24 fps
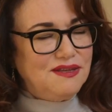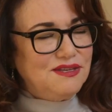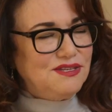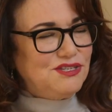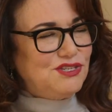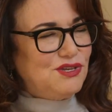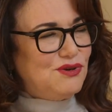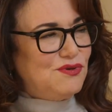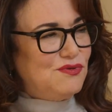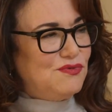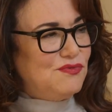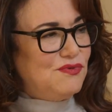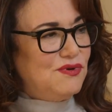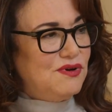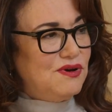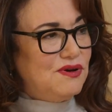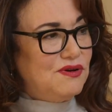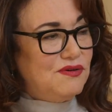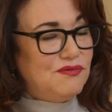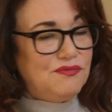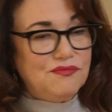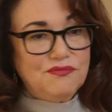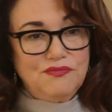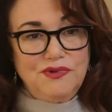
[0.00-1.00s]
So
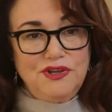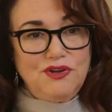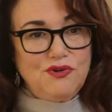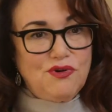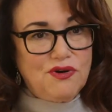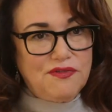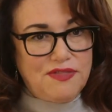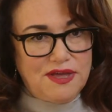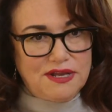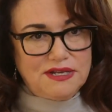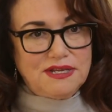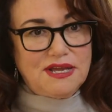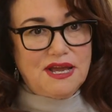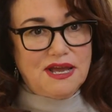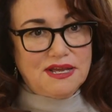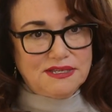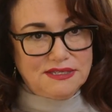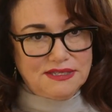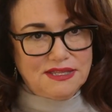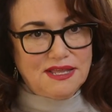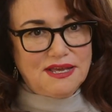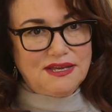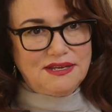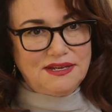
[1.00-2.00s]
we call that
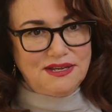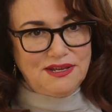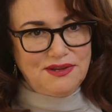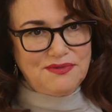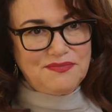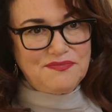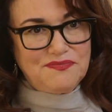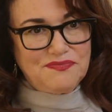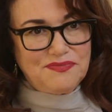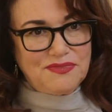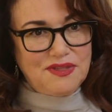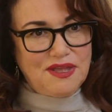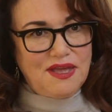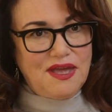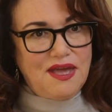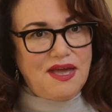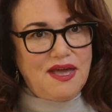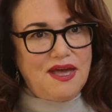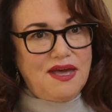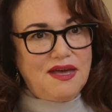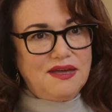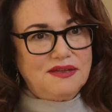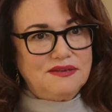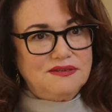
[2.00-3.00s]
gaslighting.
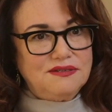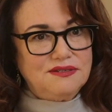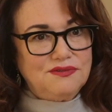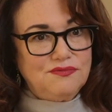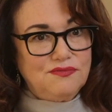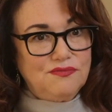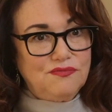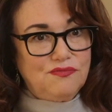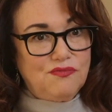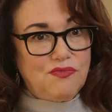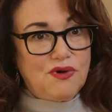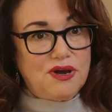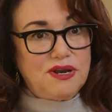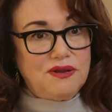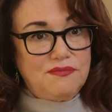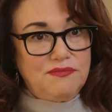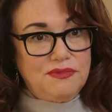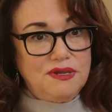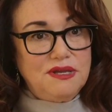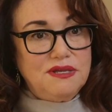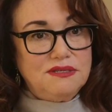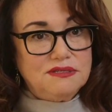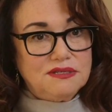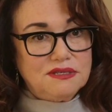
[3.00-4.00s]
And what it
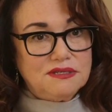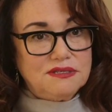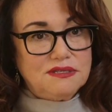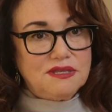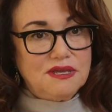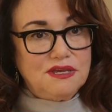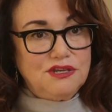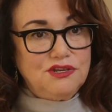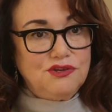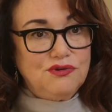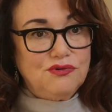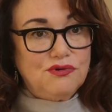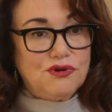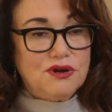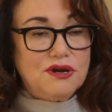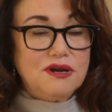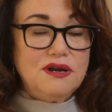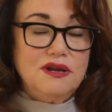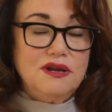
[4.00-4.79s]
means is that you're